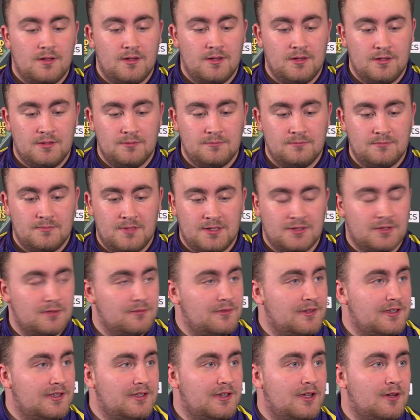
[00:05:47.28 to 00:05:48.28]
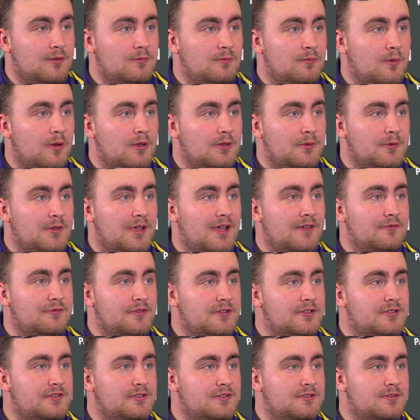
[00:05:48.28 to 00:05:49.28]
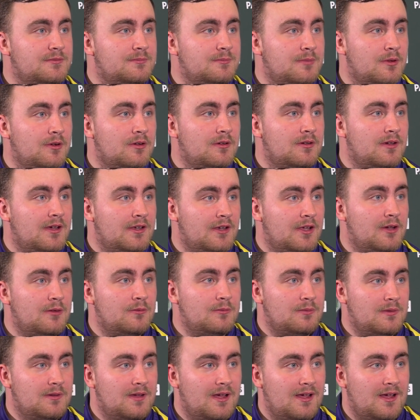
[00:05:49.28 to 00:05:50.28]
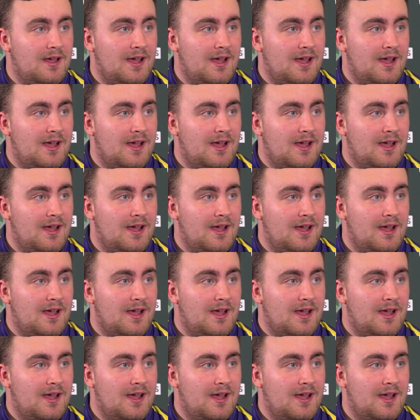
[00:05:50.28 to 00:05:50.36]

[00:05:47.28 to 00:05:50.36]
I don't really know what Luke averaged, but I know,